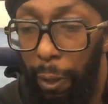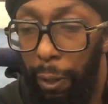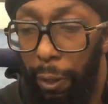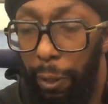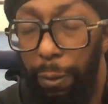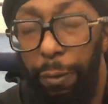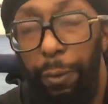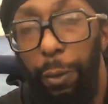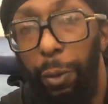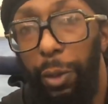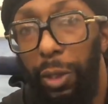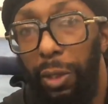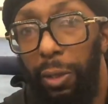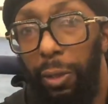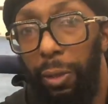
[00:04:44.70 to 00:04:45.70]

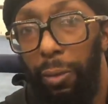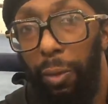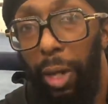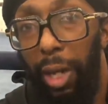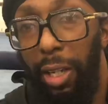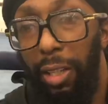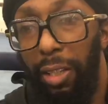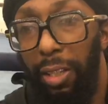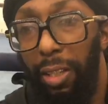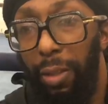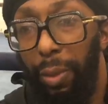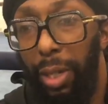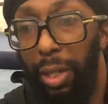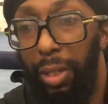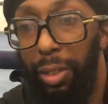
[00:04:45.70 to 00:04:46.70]
confusing, right?
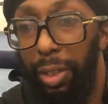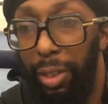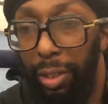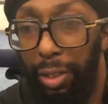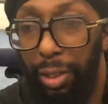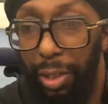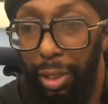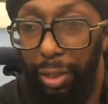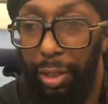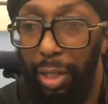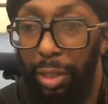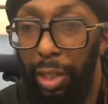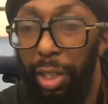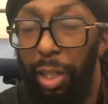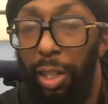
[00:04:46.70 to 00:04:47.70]
Because it's
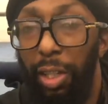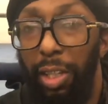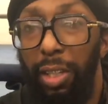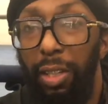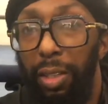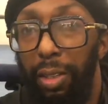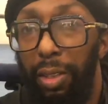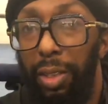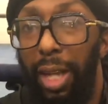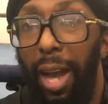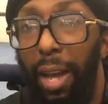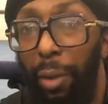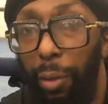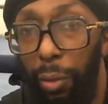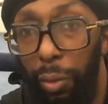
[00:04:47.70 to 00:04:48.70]
such an elite
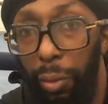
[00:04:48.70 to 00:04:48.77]
title.